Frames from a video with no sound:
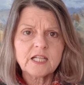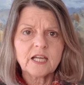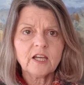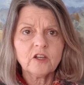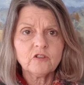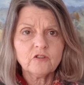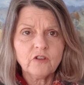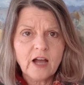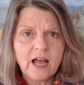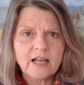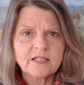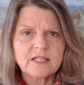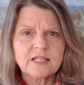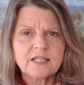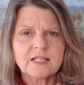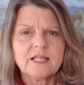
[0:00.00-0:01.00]

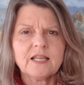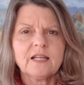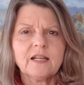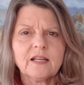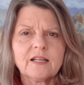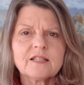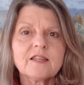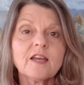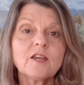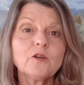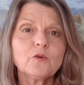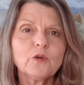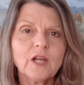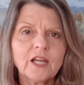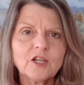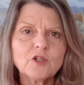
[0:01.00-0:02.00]
advanced settings that you'll
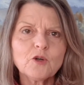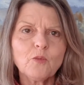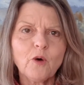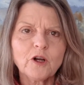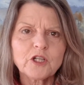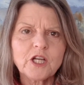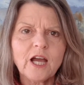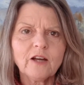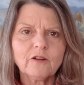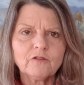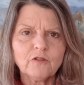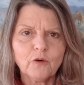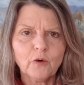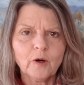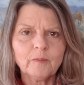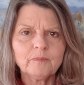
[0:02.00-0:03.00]
need to watch out
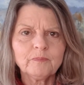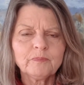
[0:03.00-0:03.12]
for.